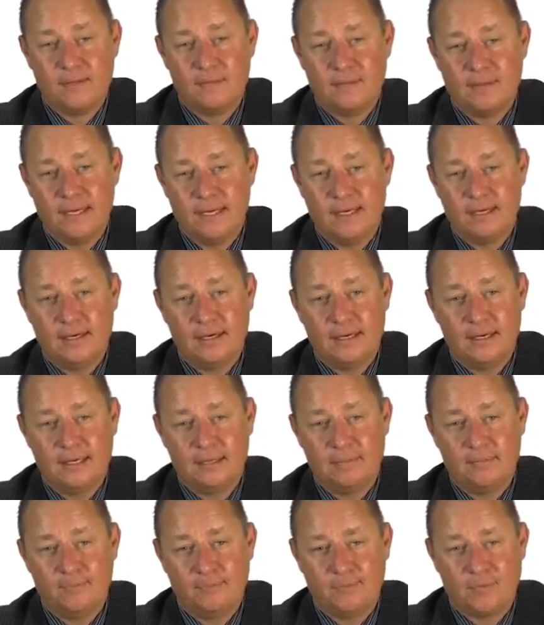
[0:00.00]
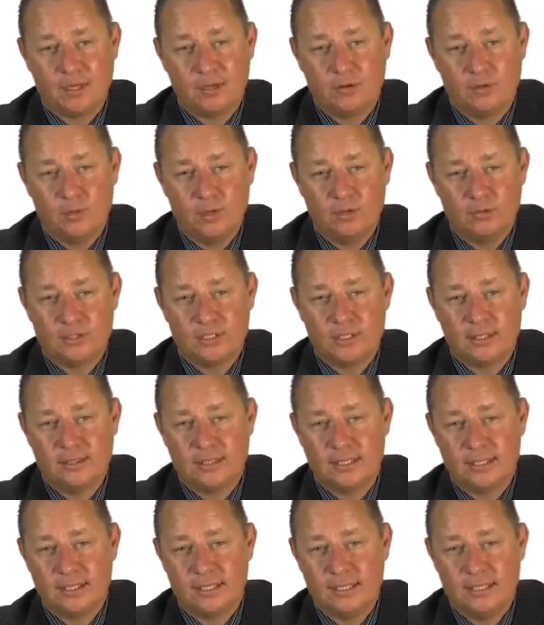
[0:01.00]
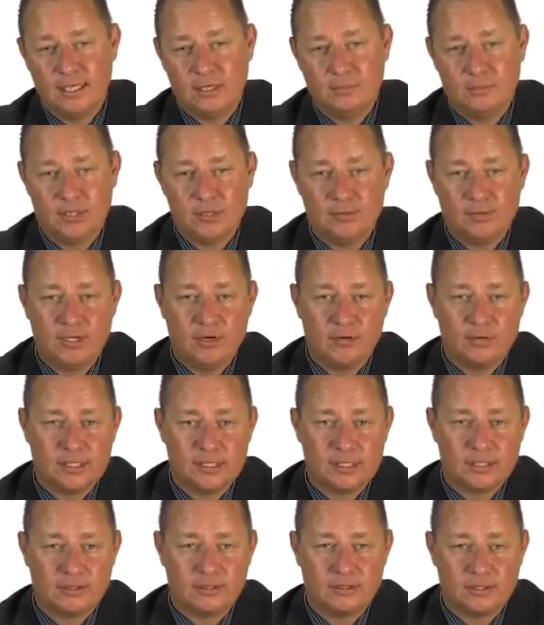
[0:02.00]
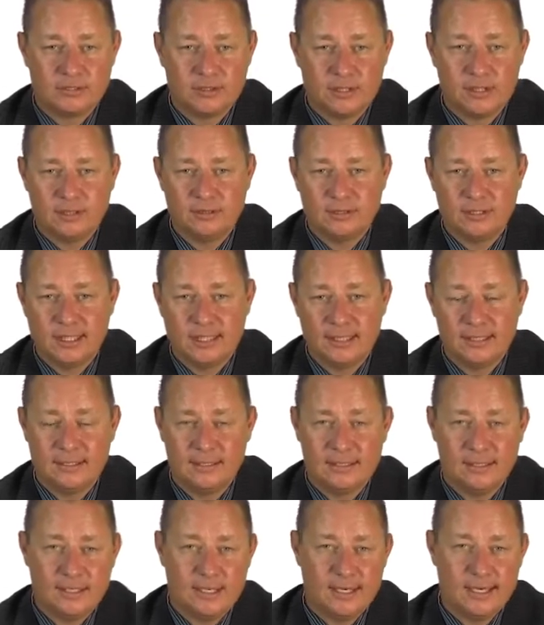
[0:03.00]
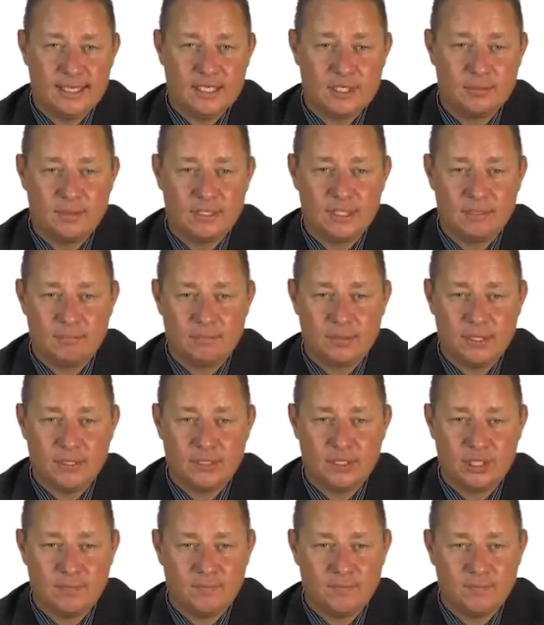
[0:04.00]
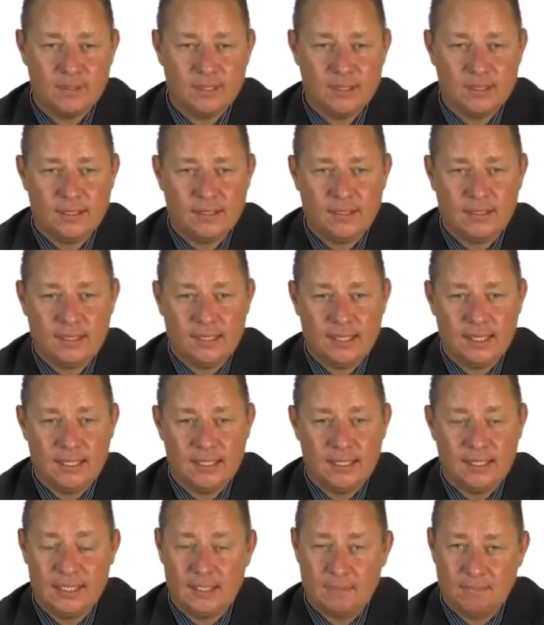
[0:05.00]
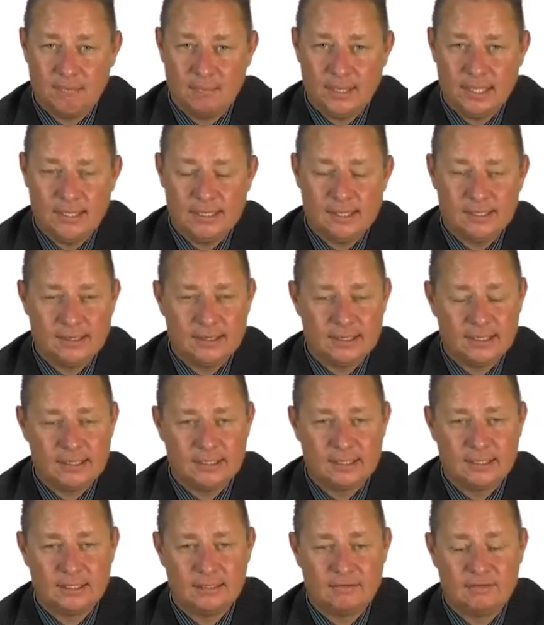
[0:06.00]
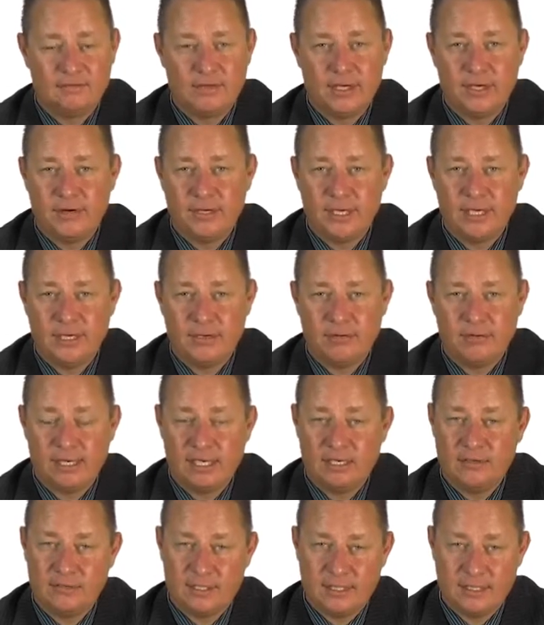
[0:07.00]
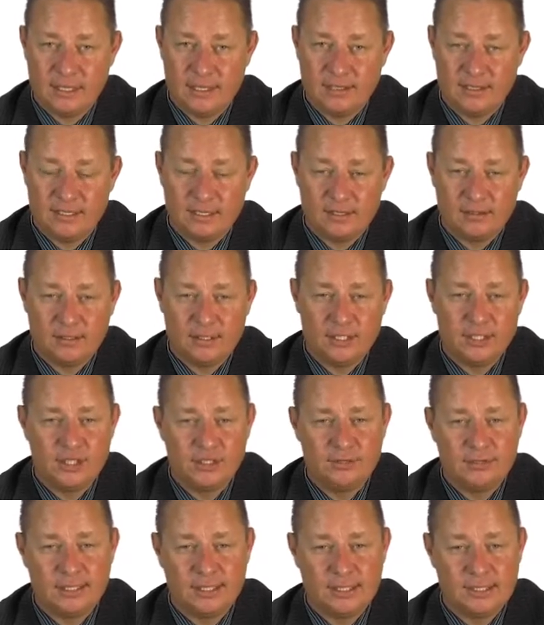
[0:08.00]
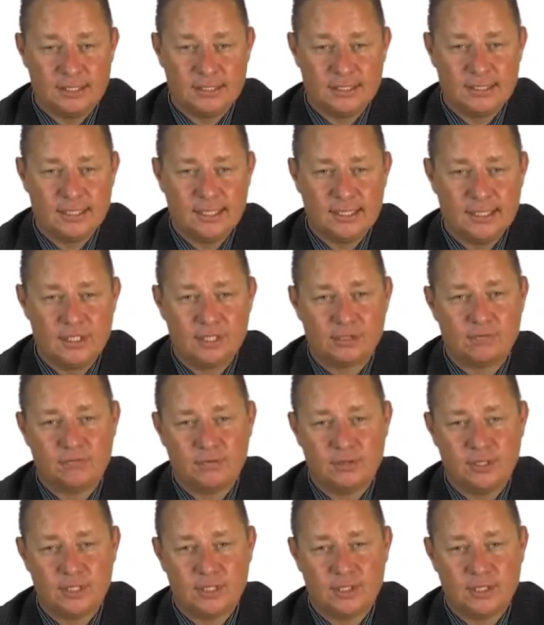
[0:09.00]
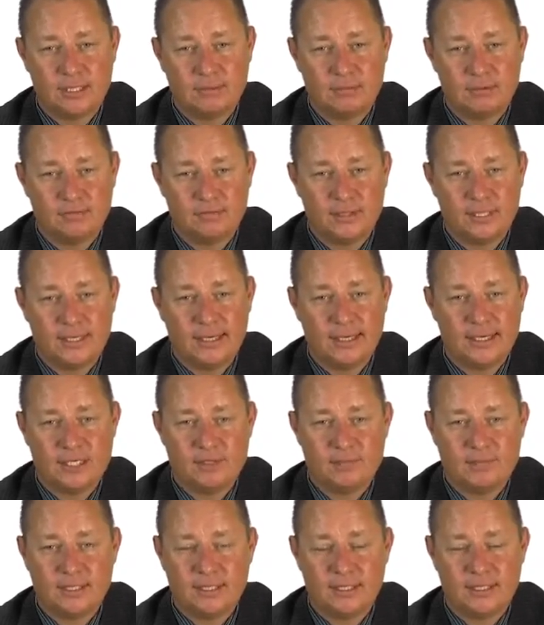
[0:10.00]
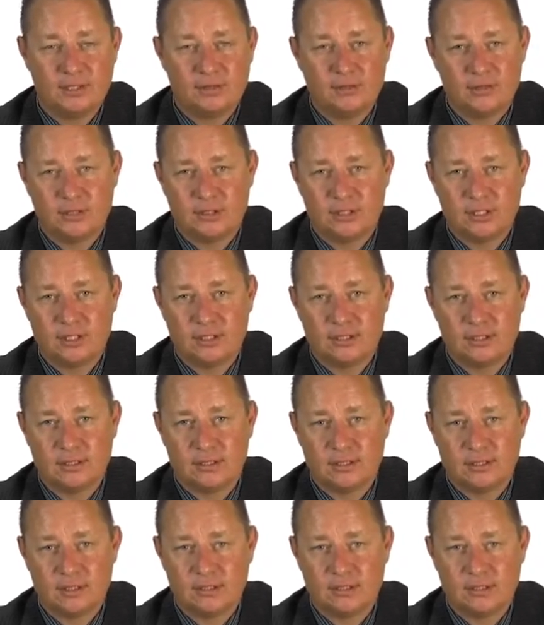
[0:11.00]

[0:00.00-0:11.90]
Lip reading: Then we also look at the link between risk controls and the engagement approach, independence, as it's a very relevant ethical issue at this stage for each type of engagement and the